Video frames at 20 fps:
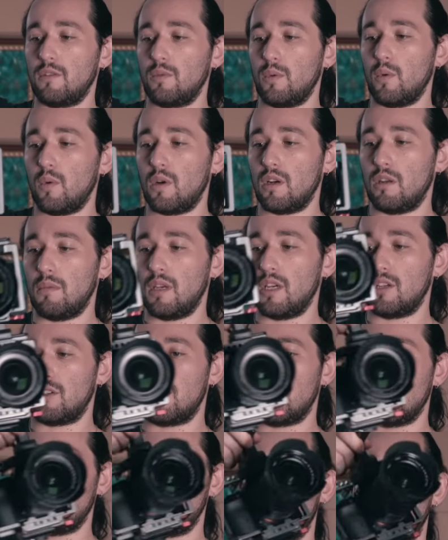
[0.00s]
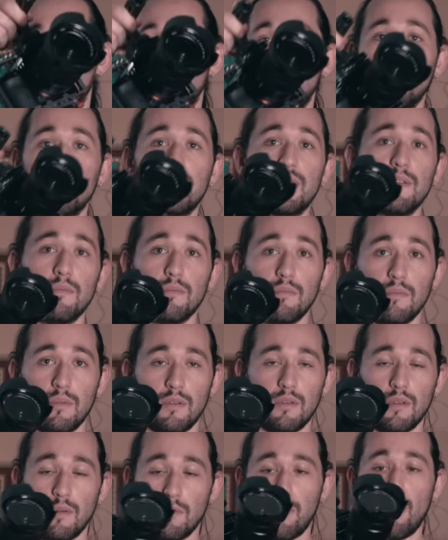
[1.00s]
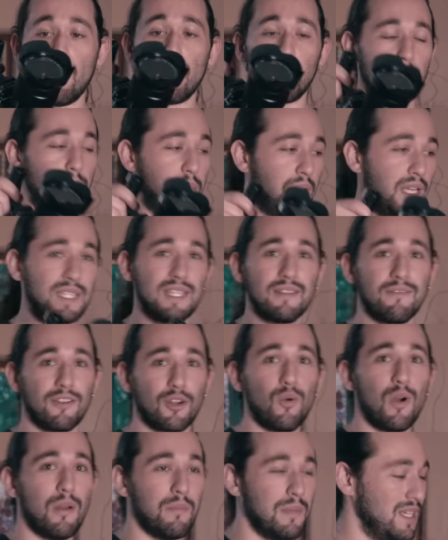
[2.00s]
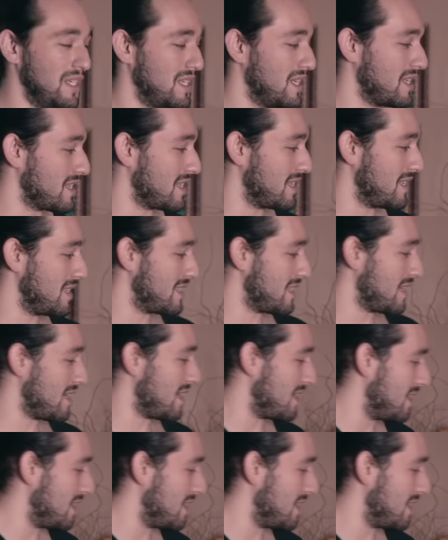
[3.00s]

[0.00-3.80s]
We wanna make sure that our most important piece of equipment doesn't